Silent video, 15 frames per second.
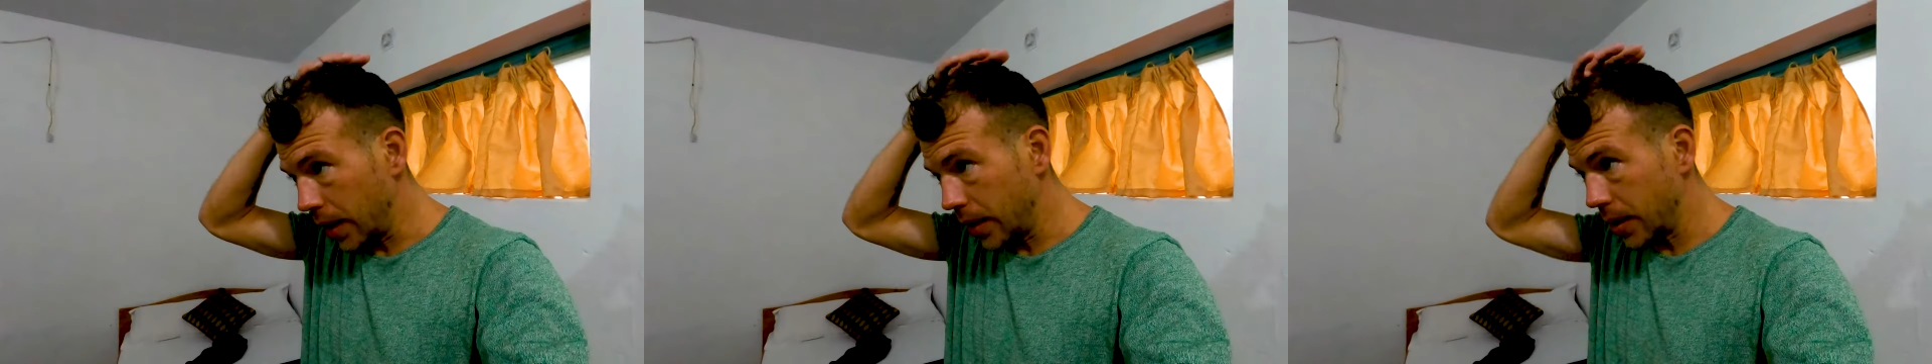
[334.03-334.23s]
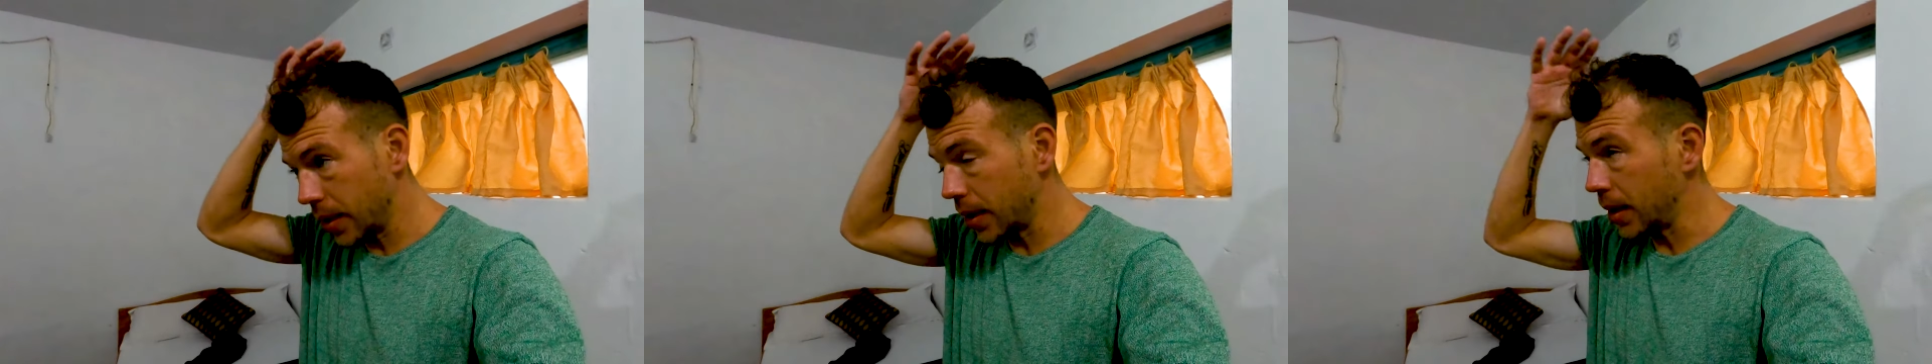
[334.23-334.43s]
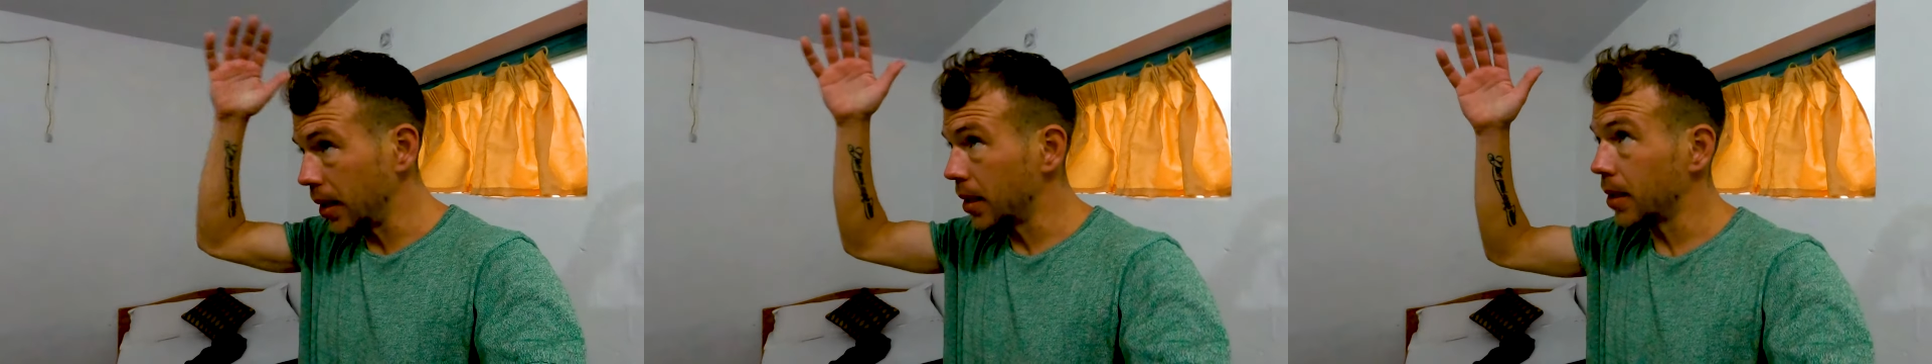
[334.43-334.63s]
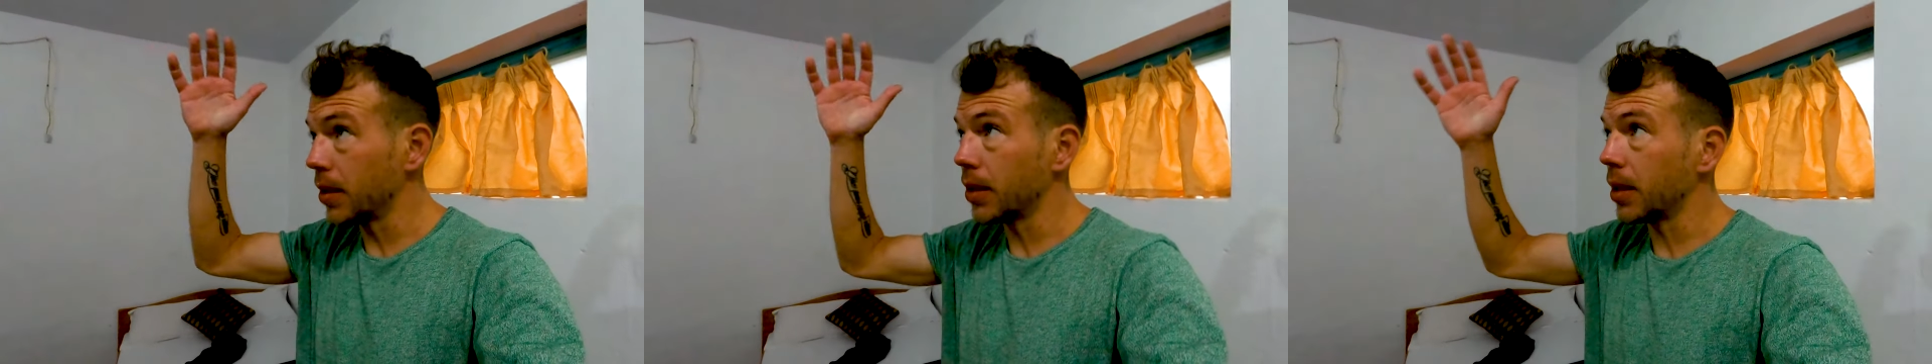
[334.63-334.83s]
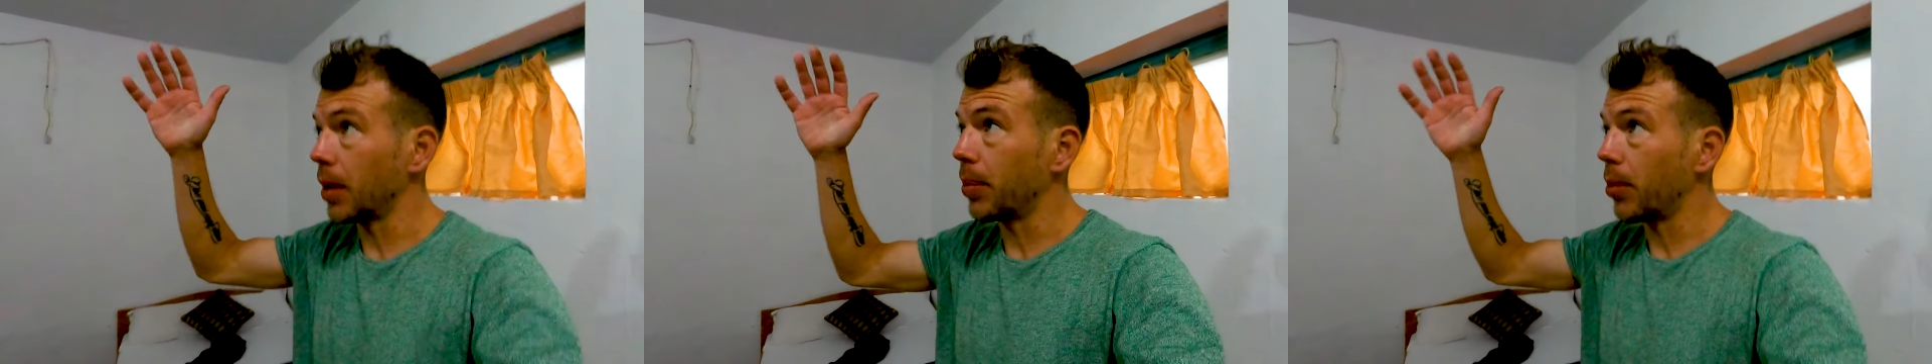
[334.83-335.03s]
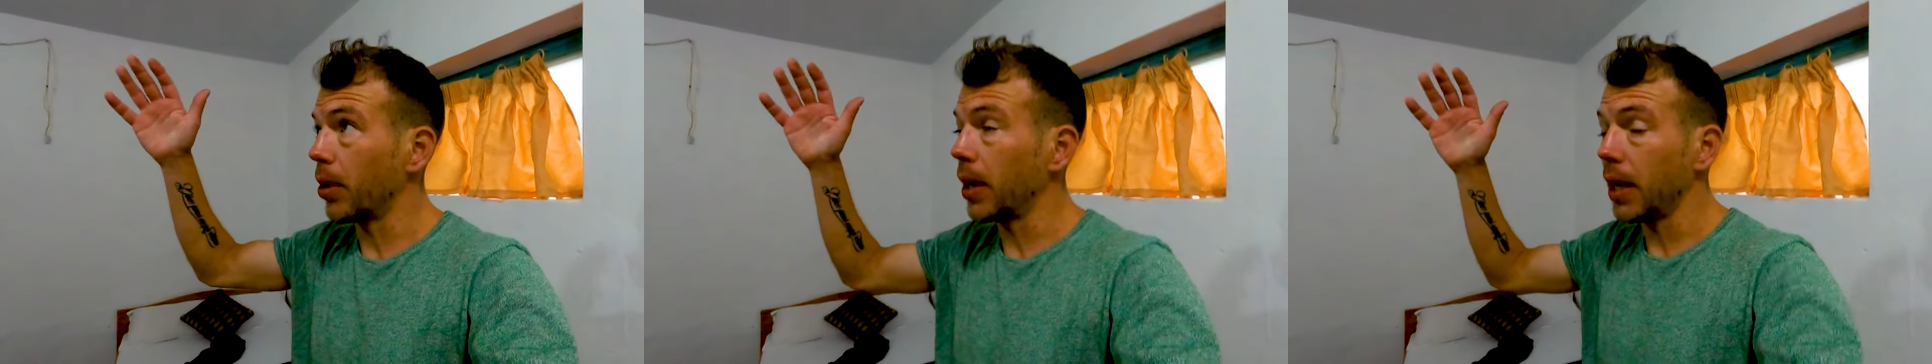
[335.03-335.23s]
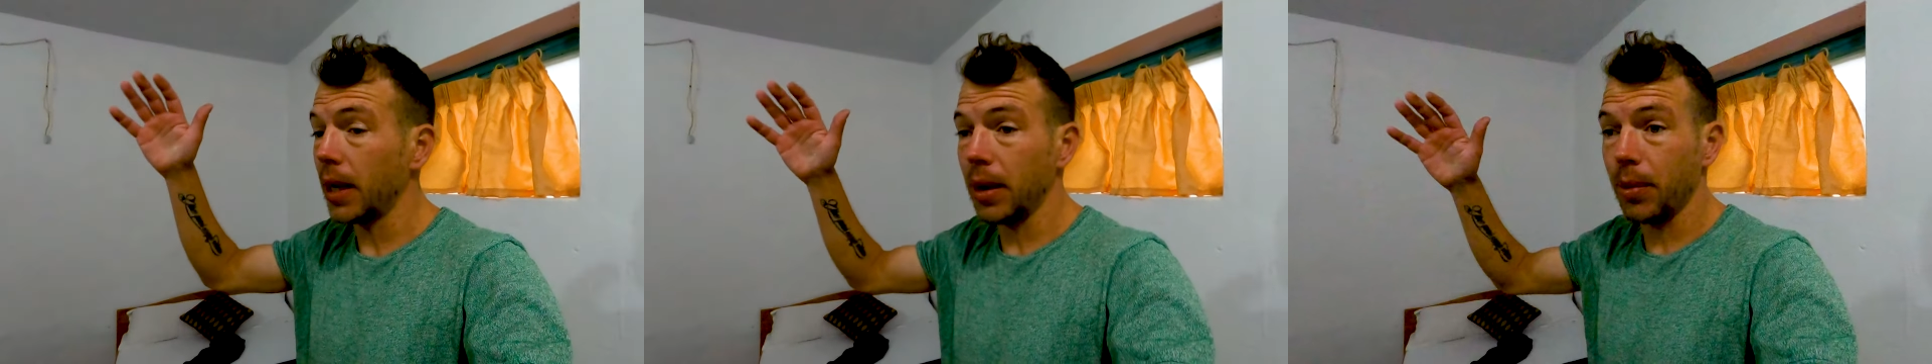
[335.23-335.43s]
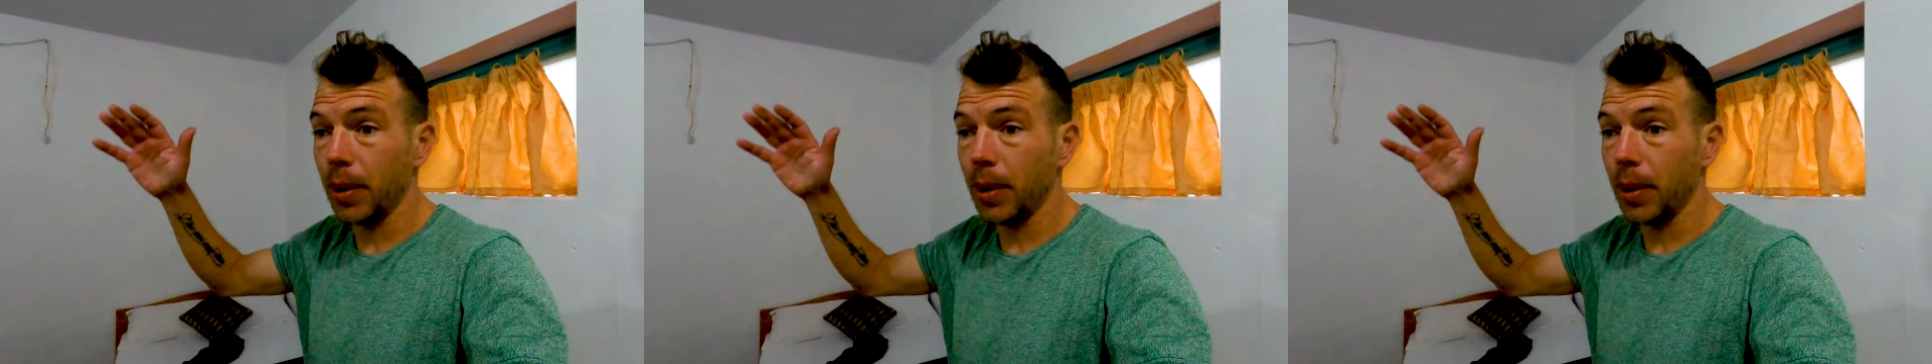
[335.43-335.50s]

it just needs to stop raining.